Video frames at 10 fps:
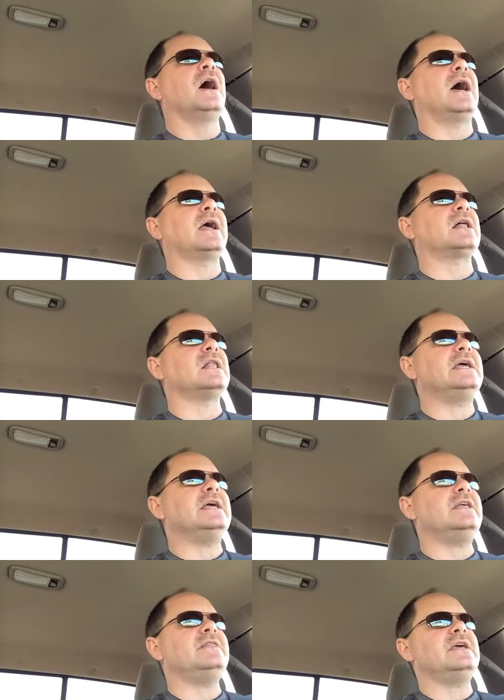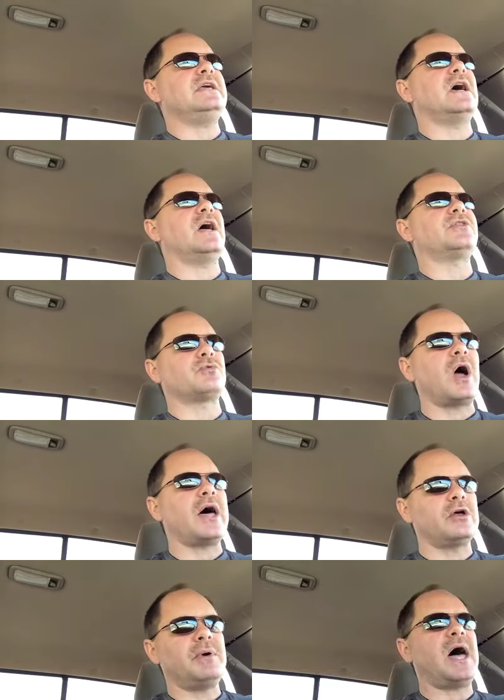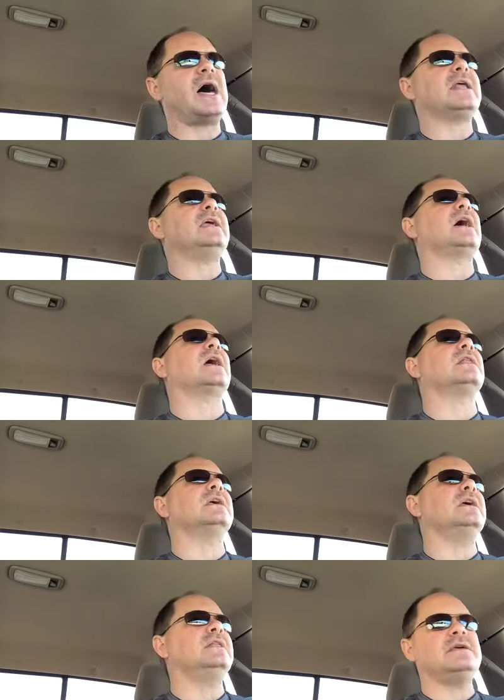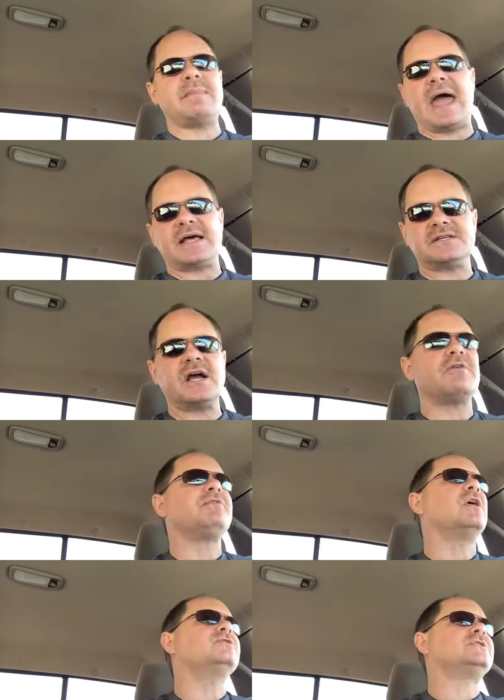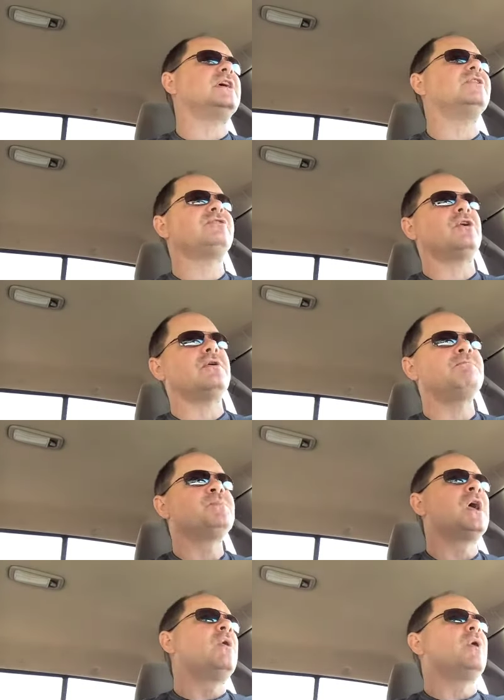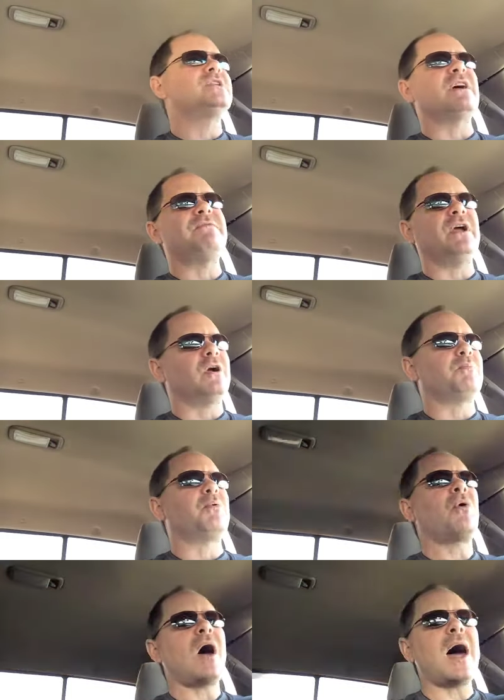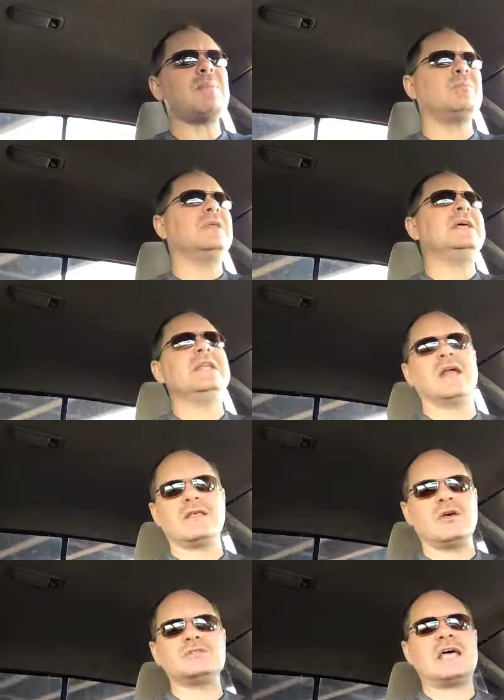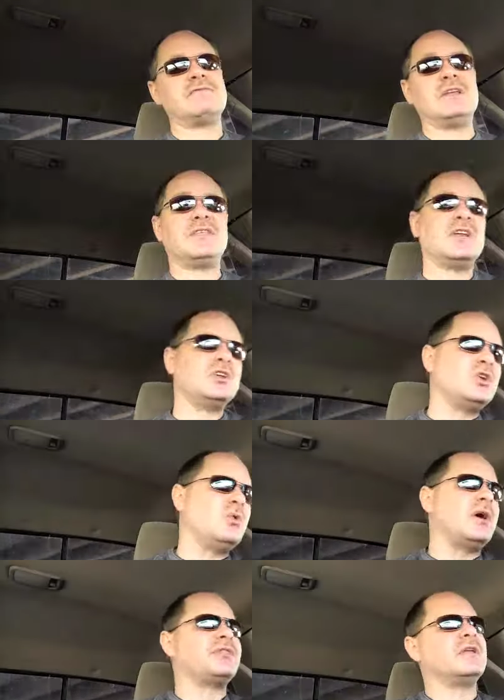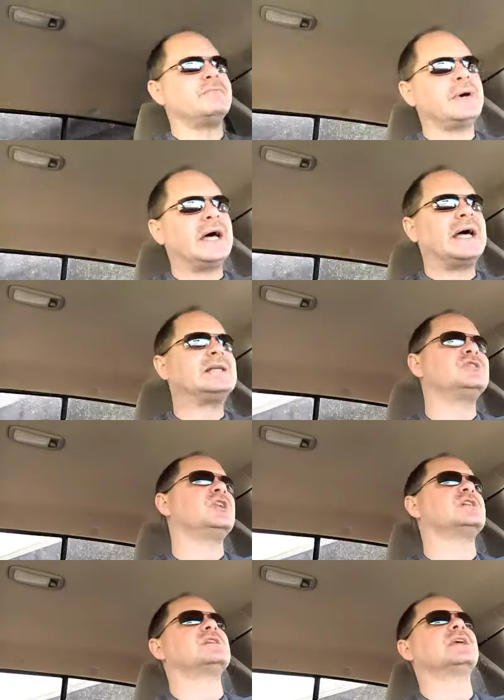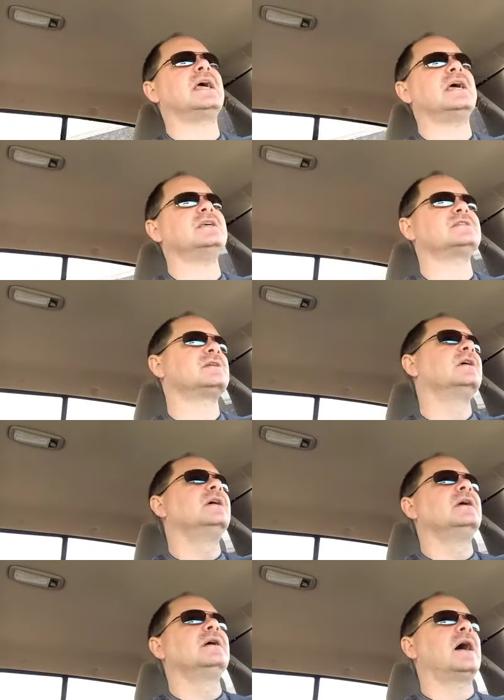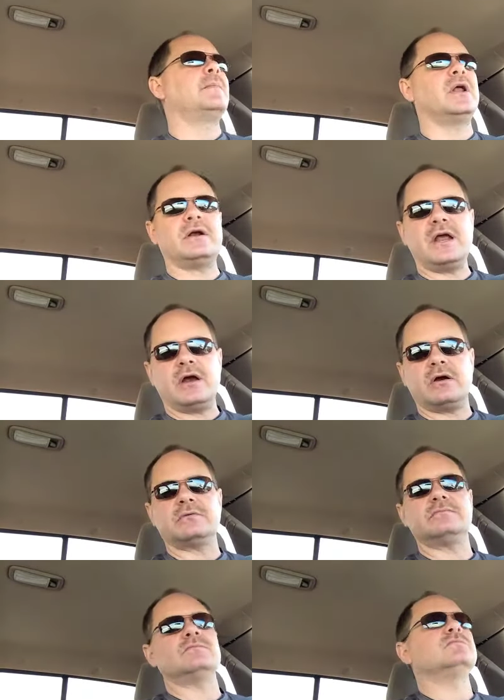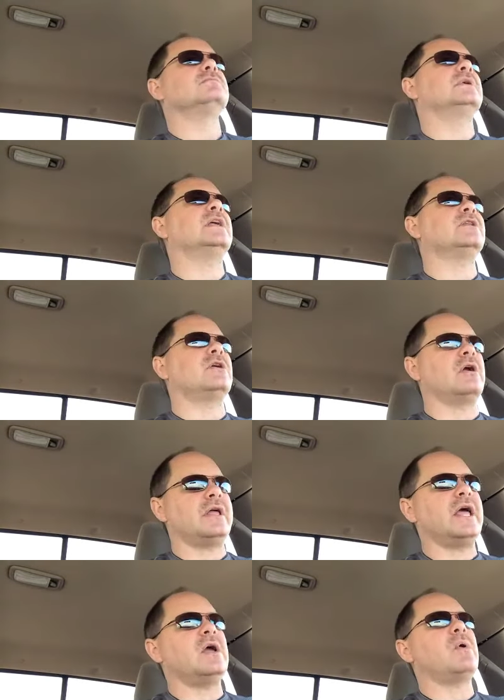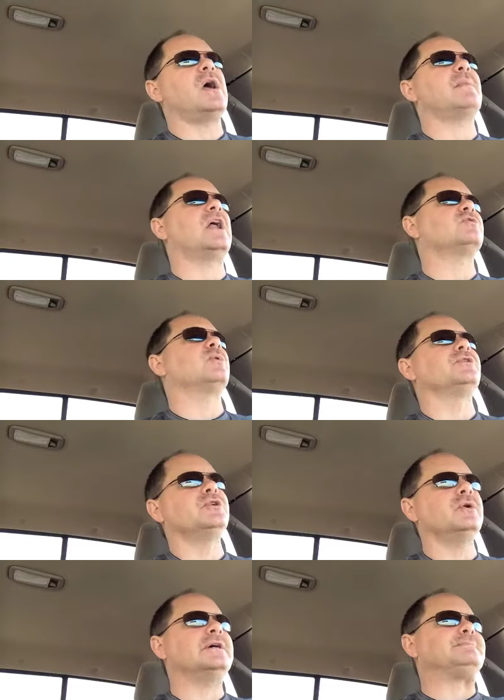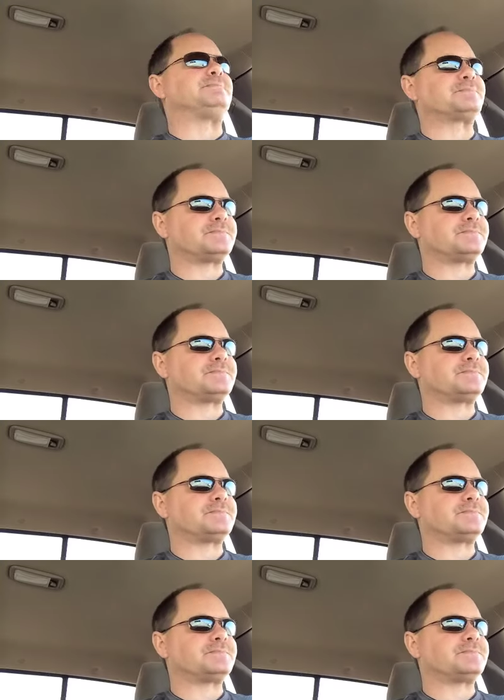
I cleaned the throttle body, I cleaned the mass airflow sensor, which I figure probably none of those have anything to do with it, but just in case I'm under here getting dirty anyway, I might as well do it.